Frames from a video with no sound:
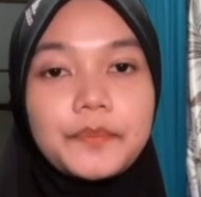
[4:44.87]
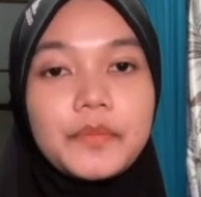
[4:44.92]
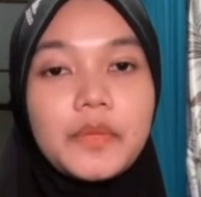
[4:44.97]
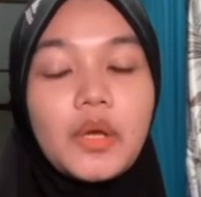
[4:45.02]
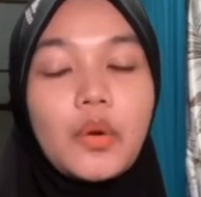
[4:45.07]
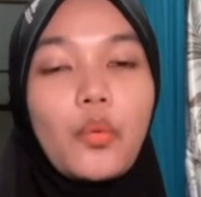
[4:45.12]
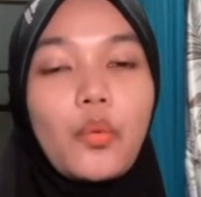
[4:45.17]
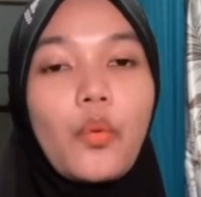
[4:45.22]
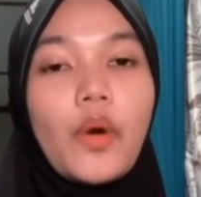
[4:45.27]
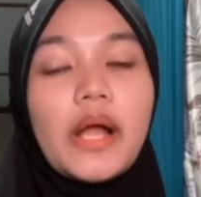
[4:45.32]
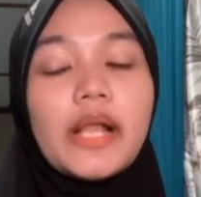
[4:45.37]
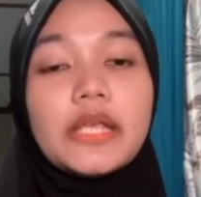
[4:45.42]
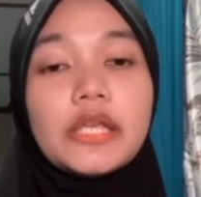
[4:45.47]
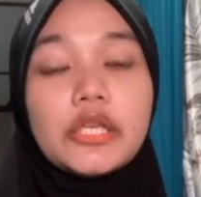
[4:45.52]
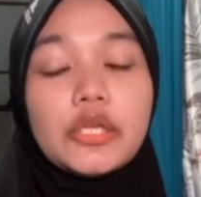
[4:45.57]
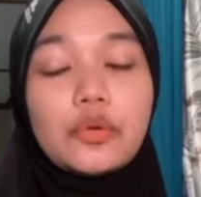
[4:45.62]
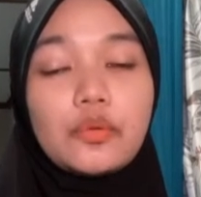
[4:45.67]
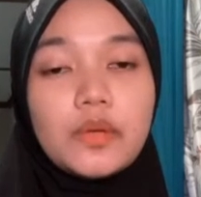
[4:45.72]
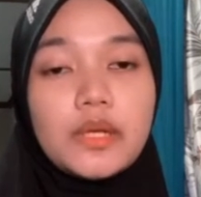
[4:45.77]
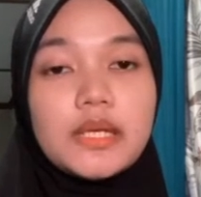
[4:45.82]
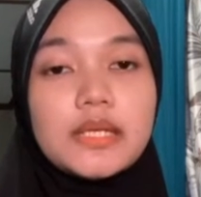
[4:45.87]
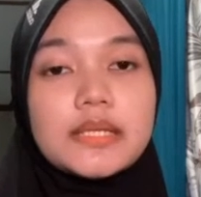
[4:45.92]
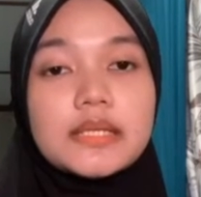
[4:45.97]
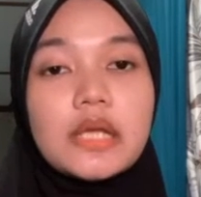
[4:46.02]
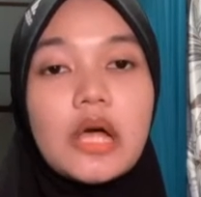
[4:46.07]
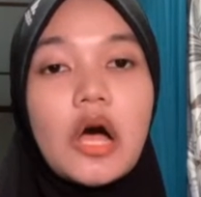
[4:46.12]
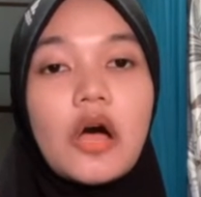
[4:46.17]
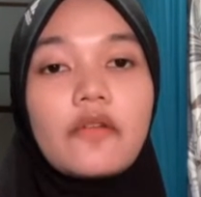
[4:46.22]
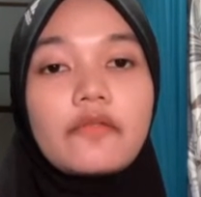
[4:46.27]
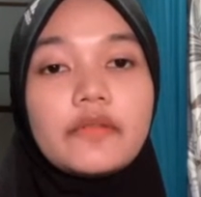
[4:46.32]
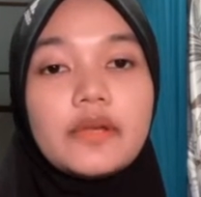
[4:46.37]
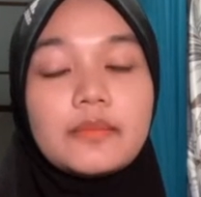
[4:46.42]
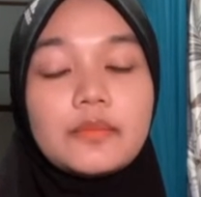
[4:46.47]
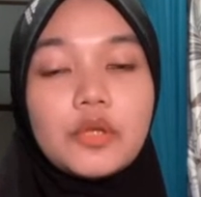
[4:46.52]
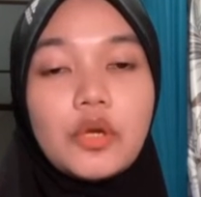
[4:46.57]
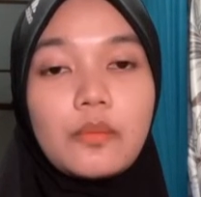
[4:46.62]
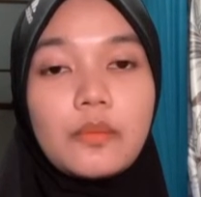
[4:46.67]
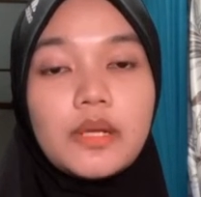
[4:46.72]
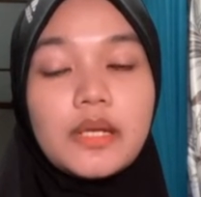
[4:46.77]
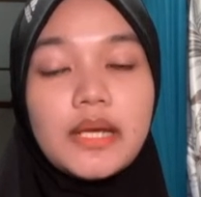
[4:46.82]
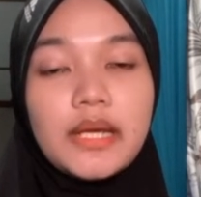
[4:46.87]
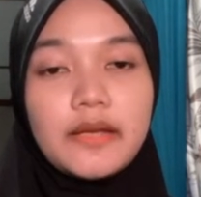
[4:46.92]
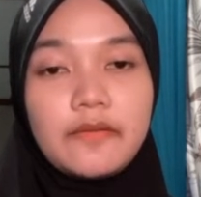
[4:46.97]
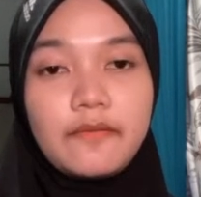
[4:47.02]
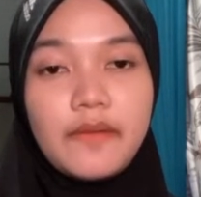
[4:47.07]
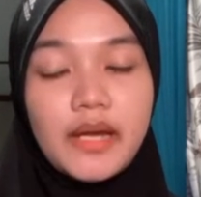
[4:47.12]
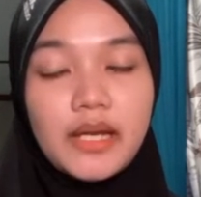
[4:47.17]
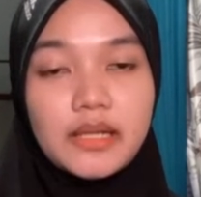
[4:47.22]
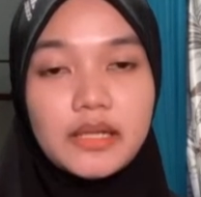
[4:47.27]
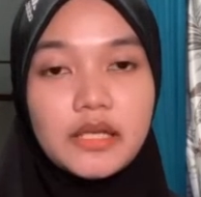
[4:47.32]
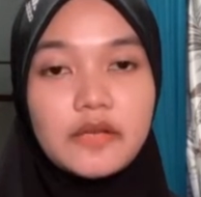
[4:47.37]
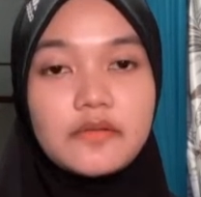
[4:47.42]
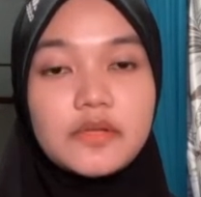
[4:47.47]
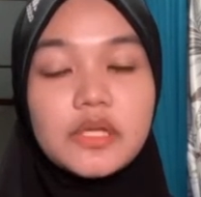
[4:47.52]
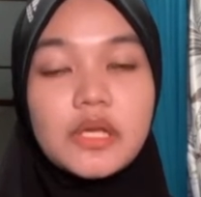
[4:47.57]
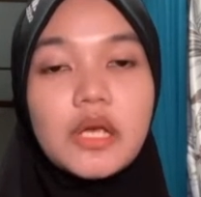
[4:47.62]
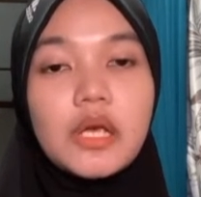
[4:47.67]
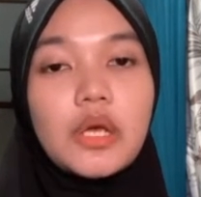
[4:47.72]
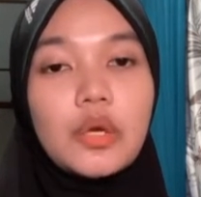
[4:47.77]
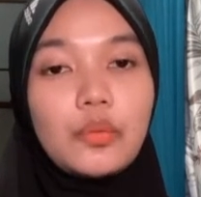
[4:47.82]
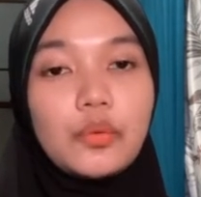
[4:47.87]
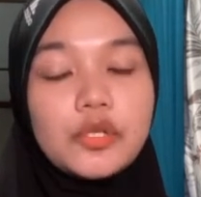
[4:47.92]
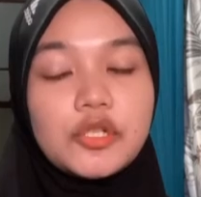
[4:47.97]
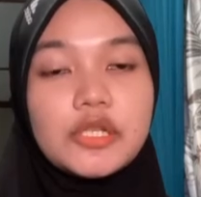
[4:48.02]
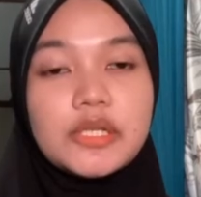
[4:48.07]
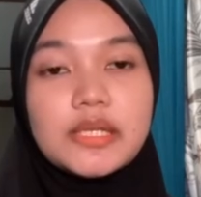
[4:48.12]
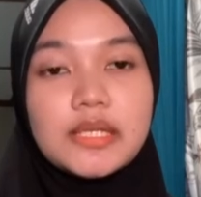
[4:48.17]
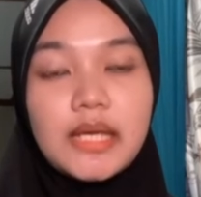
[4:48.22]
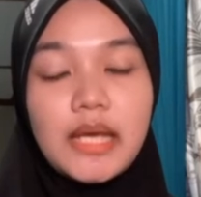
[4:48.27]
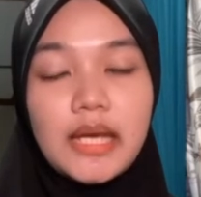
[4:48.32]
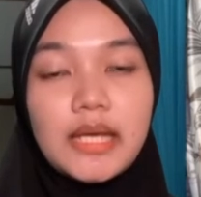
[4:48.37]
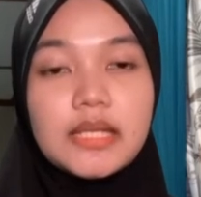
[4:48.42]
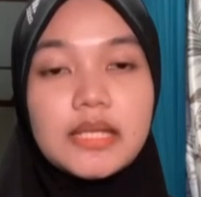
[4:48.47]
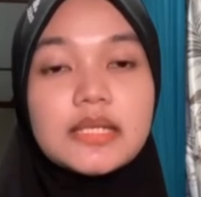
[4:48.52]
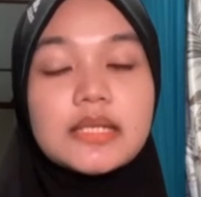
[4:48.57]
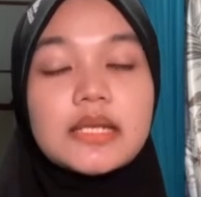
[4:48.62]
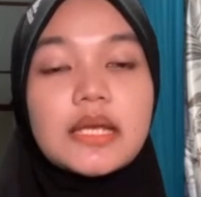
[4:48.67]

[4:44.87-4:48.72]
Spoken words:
while units of abnormal effectives, which is gained,